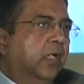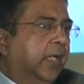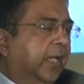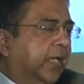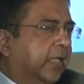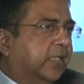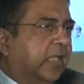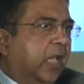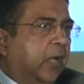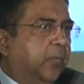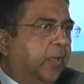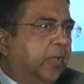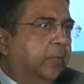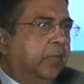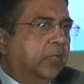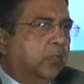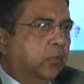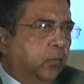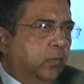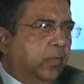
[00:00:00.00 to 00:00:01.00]
It is helping
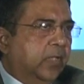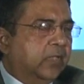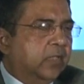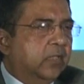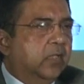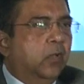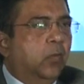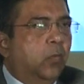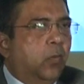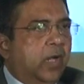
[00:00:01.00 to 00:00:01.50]
me two ways.